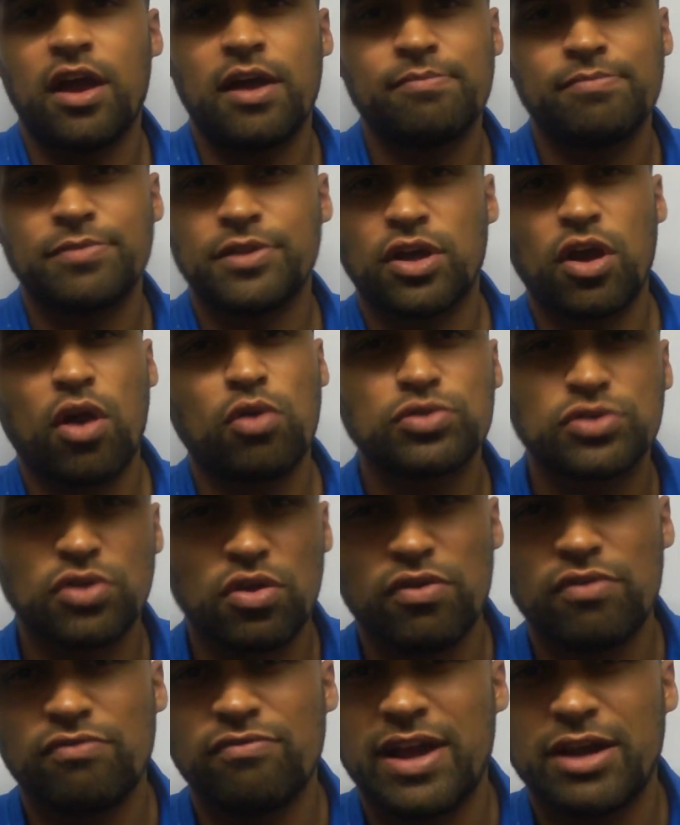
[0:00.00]
the goal
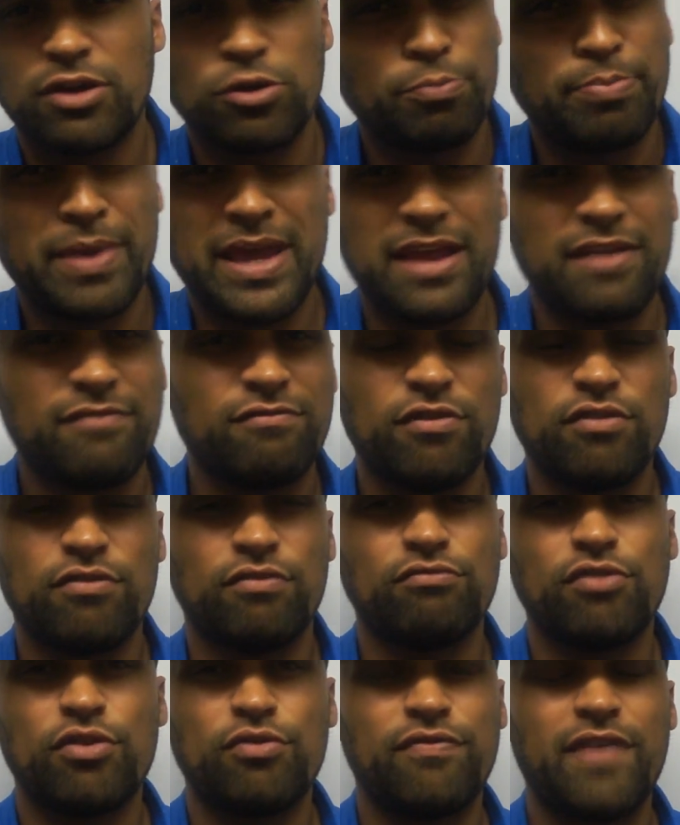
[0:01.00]
scoring record, beating
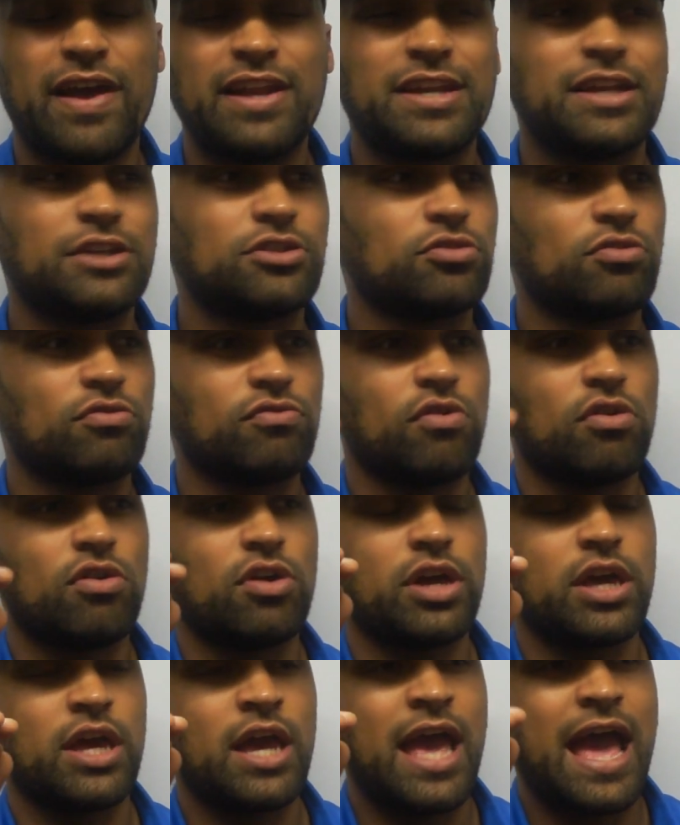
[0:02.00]
Ruud van
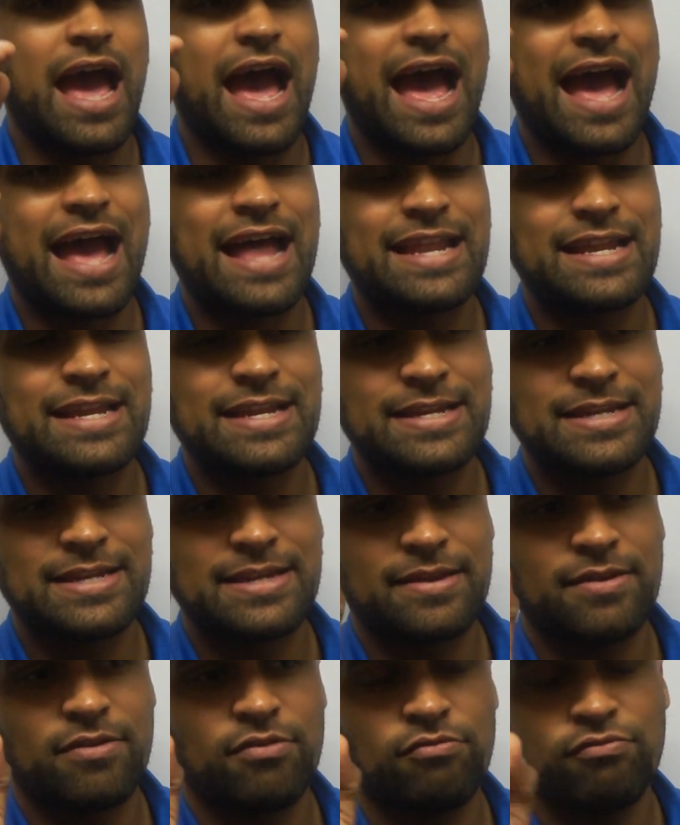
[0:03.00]
Nistelrooy, and
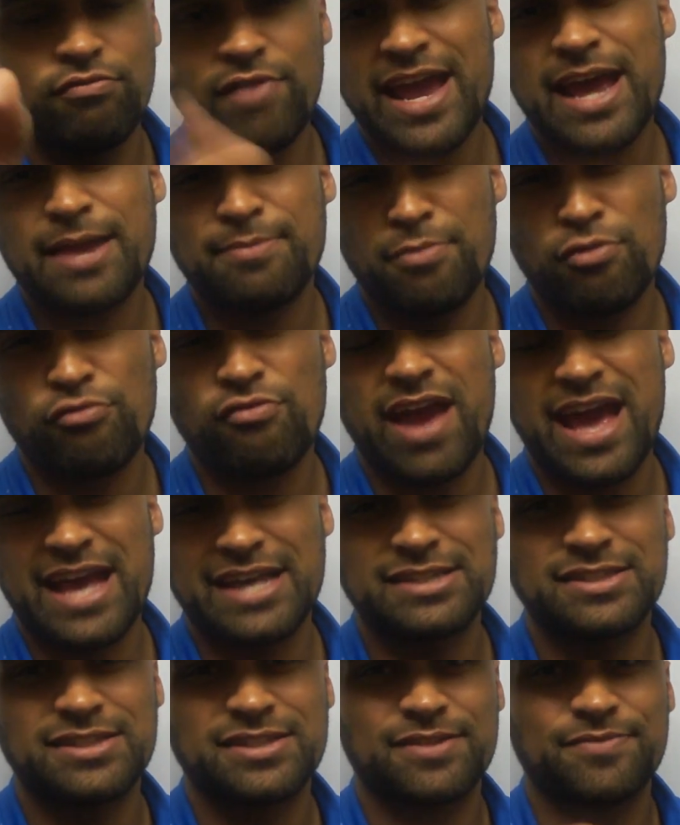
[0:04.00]
Riyad
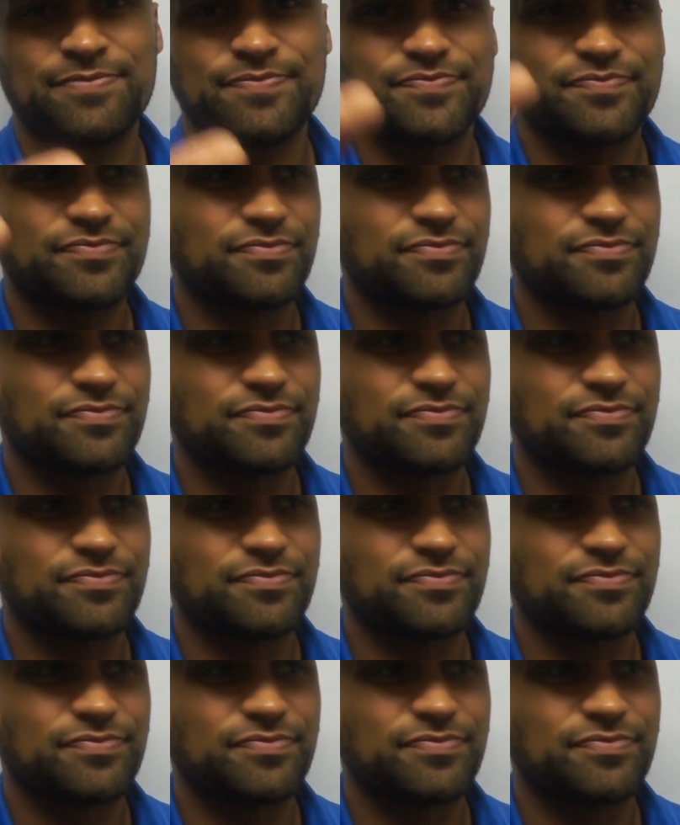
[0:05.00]
Mahrez